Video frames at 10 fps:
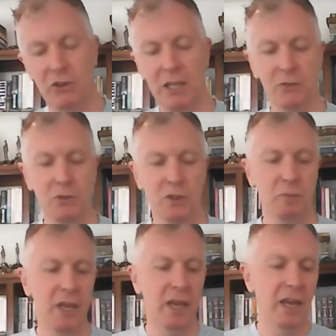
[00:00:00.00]
trucks for
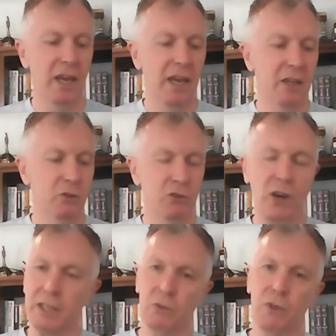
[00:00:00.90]
them.
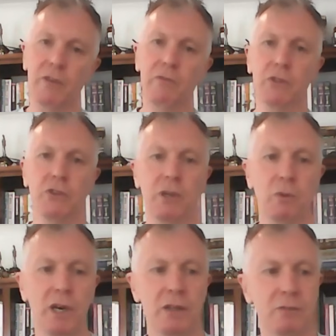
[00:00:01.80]
Trucks with infantry.
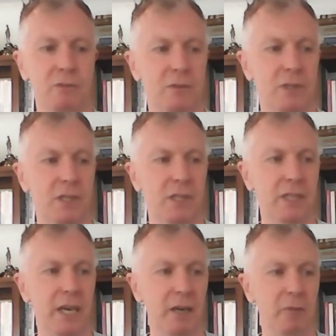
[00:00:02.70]
Well,
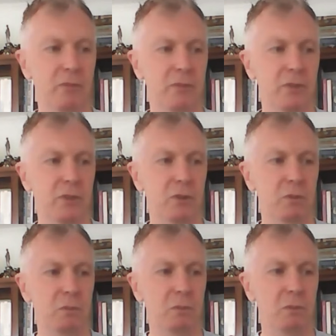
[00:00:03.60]
yep, you
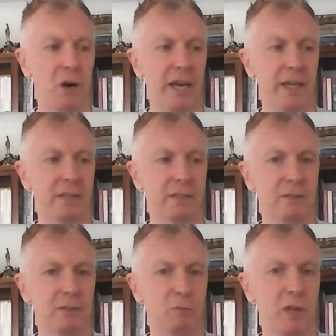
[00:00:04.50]
might
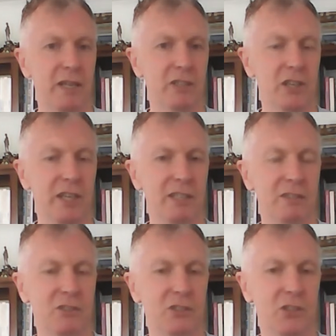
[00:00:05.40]
manage
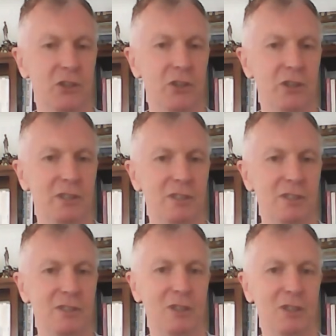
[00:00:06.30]
a
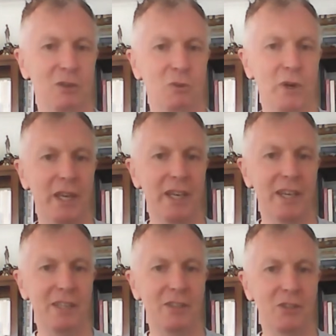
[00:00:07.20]
turn
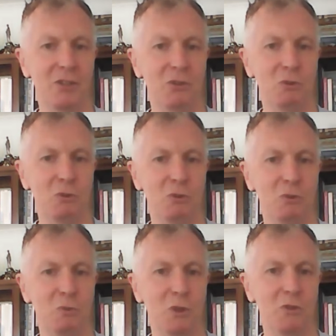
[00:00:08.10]
where you
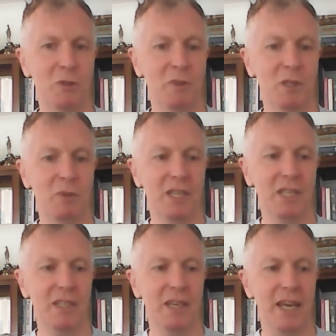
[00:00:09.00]
move them at the
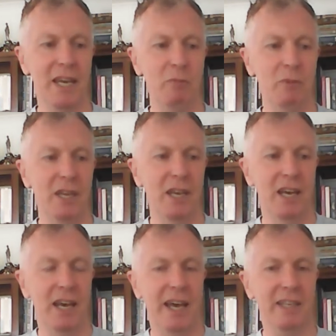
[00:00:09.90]
beginning of the game
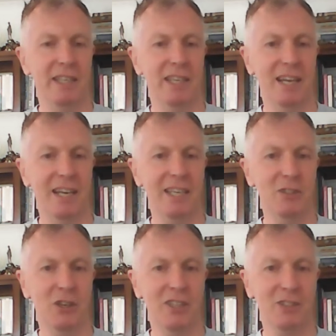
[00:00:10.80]
and get lucky and
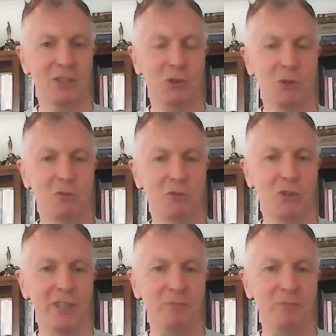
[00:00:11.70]
don't get slaughtered for